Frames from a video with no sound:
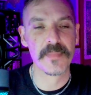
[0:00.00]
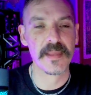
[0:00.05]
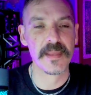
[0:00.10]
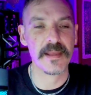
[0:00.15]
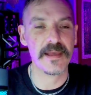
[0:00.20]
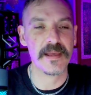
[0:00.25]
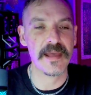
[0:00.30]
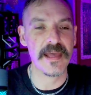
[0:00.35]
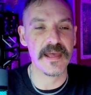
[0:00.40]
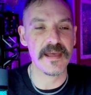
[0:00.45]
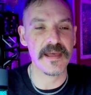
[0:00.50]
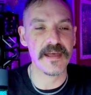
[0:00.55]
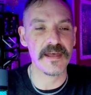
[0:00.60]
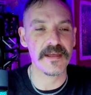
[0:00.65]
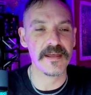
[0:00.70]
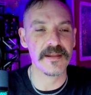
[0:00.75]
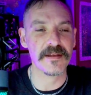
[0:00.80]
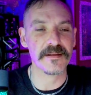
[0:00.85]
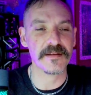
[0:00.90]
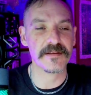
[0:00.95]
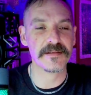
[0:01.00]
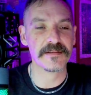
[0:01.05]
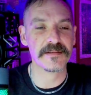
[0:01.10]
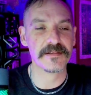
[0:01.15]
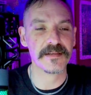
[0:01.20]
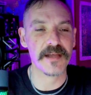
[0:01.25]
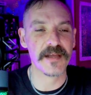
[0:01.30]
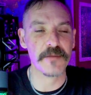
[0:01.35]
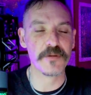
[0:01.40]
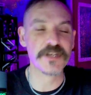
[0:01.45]
And
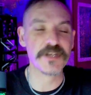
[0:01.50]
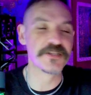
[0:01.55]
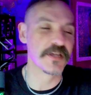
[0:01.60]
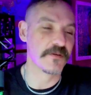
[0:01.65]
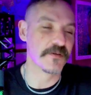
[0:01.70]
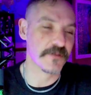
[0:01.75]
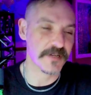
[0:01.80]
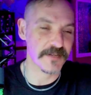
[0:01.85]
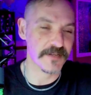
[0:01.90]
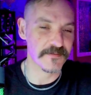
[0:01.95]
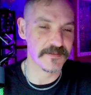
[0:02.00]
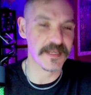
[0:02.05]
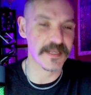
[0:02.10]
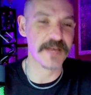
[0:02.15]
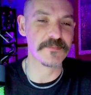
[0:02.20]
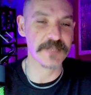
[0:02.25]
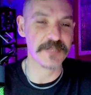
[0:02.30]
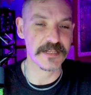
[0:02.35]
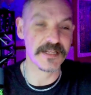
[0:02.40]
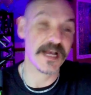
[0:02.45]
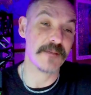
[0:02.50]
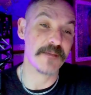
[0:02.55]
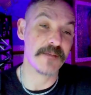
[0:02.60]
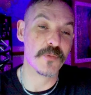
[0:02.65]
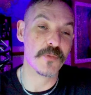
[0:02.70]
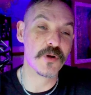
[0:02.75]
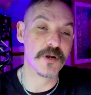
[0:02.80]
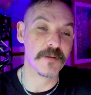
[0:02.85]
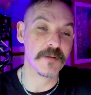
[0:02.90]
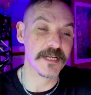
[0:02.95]
I wish I would have kept a lot
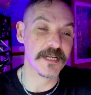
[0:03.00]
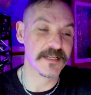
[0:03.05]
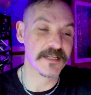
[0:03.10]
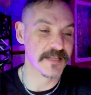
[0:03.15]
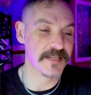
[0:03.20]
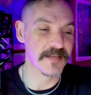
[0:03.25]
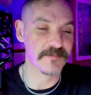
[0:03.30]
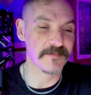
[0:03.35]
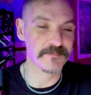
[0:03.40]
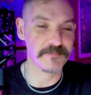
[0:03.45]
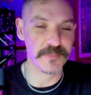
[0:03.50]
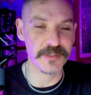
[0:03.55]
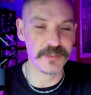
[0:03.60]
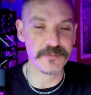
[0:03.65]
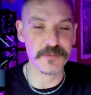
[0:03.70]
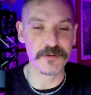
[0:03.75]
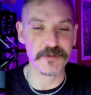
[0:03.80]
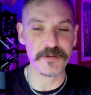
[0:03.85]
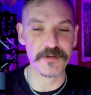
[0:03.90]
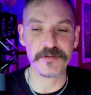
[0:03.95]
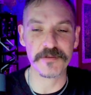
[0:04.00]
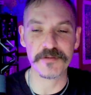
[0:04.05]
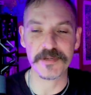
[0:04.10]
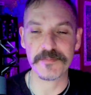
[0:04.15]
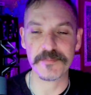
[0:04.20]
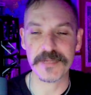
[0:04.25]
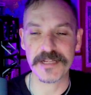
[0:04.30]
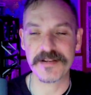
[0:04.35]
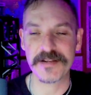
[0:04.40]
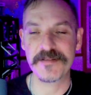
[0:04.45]
more, because that blooper reel would
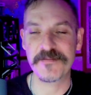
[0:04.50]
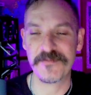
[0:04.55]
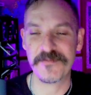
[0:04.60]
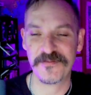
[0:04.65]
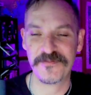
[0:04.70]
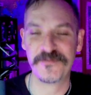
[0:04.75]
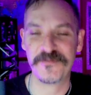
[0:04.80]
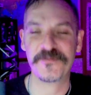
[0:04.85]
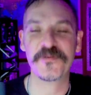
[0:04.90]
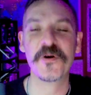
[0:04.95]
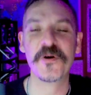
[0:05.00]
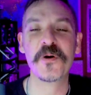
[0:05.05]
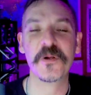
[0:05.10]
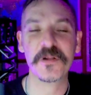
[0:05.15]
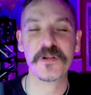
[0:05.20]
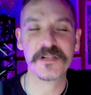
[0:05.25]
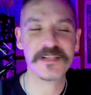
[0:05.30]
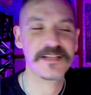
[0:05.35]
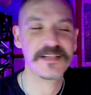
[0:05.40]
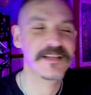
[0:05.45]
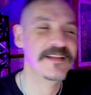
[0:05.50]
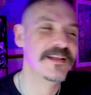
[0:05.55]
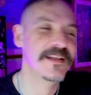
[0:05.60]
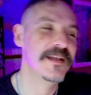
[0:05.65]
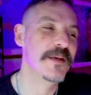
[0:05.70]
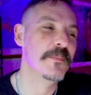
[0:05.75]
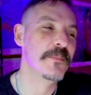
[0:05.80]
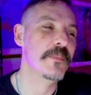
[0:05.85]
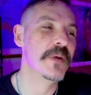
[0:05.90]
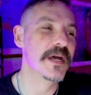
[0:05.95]
have been full,
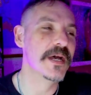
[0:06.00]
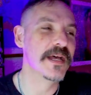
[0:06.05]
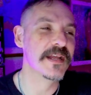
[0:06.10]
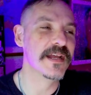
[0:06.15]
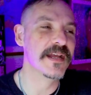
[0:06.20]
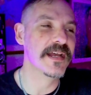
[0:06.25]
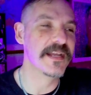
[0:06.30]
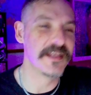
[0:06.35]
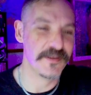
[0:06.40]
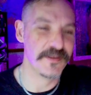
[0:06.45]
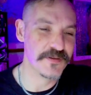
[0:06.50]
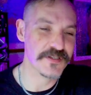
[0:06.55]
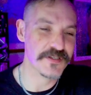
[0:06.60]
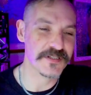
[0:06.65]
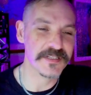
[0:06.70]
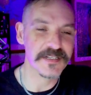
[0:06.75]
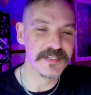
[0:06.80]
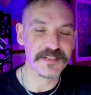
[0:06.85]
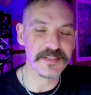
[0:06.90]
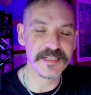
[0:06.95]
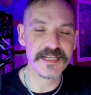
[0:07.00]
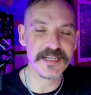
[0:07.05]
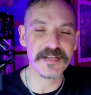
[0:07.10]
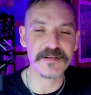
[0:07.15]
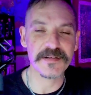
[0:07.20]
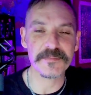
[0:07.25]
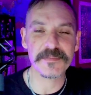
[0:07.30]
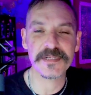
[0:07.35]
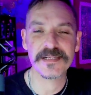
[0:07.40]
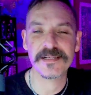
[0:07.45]
but I usually delete
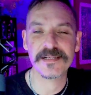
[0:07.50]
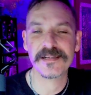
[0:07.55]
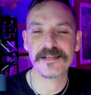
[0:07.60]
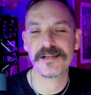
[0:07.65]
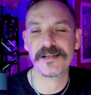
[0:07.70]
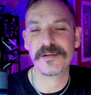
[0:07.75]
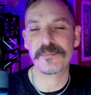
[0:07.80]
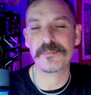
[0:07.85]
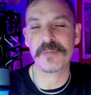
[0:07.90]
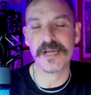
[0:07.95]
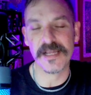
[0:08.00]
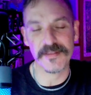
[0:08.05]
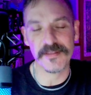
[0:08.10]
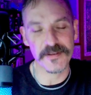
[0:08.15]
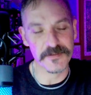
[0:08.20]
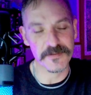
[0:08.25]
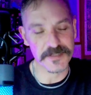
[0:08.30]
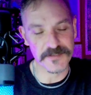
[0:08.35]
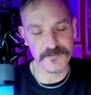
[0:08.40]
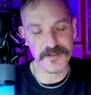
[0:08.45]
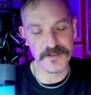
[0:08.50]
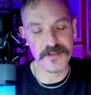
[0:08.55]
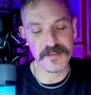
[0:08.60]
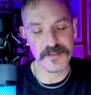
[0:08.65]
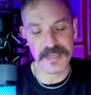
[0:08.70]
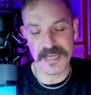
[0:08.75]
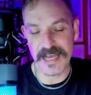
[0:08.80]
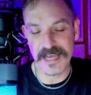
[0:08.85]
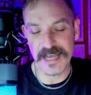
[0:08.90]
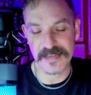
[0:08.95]
them. But there was a few
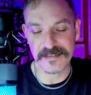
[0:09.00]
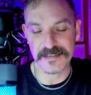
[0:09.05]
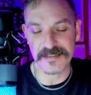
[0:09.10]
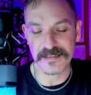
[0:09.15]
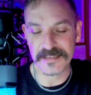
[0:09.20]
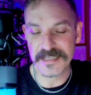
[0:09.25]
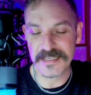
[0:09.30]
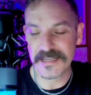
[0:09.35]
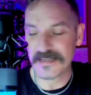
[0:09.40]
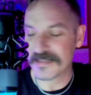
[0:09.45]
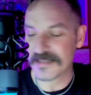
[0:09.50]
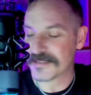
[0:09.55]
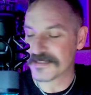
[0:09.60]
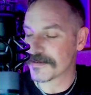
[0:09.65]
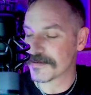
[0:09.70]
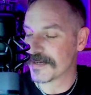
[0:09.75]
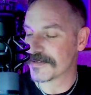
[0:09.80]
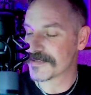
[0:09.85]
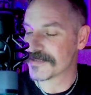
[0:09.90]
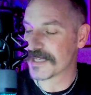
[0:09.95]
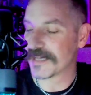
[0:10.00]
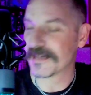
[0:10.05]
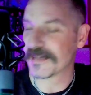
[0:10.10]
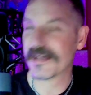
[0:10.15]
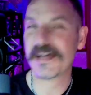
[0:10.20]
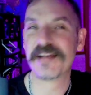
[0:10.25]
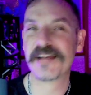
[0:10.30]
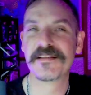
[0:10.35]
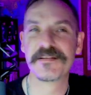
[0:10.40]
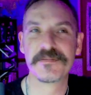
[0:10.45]
that I hadn't deleted. So I was like,
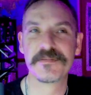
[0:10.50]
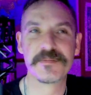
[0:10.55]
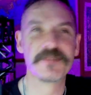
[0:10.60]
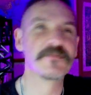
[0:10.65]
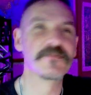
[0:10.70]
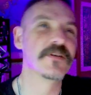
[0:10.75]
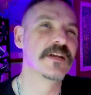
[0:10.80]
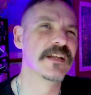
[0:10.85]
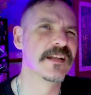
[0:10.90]
ah, that'll be funny